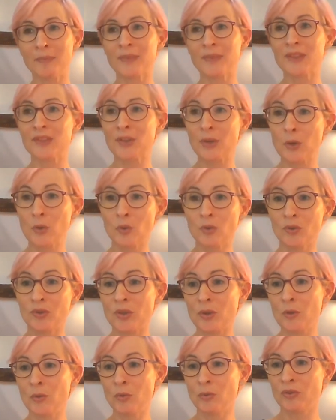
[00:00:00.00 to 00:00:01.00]

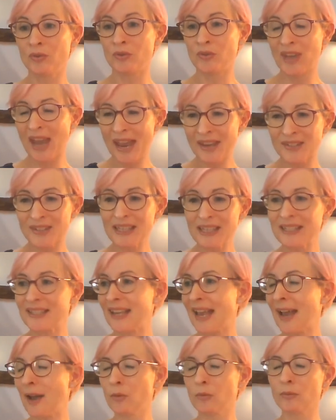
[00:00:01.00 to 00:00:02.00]
to test things
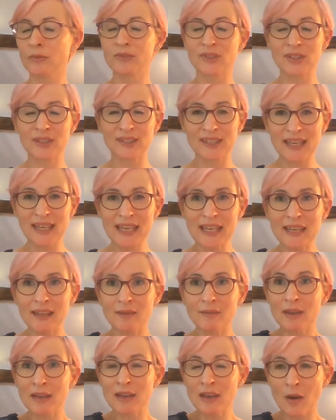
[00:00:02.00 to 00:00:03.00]
out, to
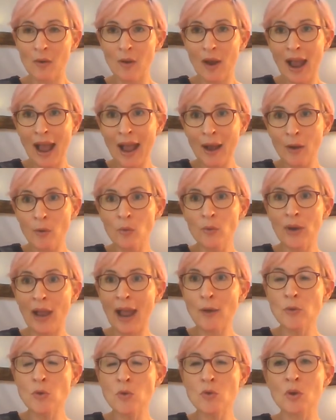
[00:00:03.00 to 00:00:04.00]
see
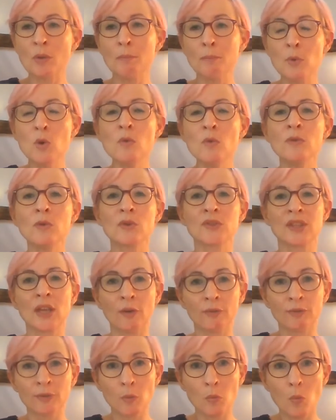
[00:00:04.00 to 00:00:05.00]
how you can move
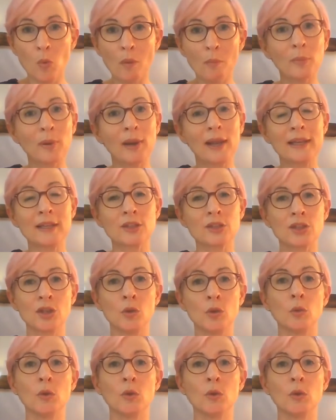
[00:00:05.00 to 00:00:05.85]
yourself from one place to